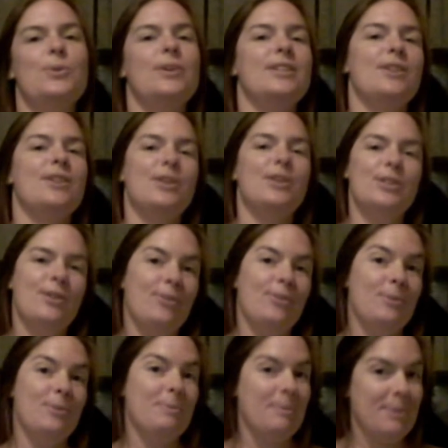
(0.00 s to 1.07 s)
and I talked it over
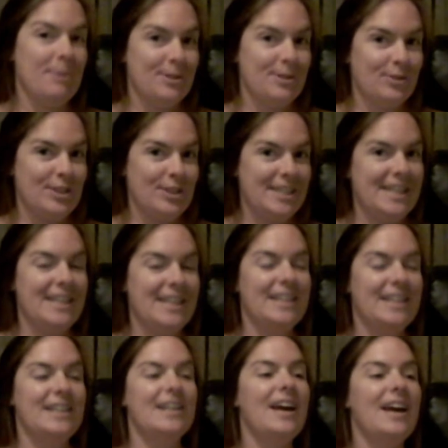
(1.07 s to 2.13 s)
with my best friend
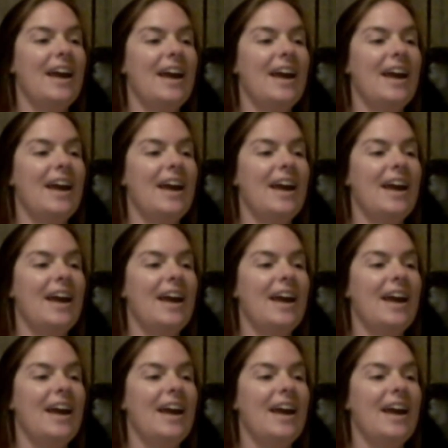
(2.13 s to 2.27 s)
Tina.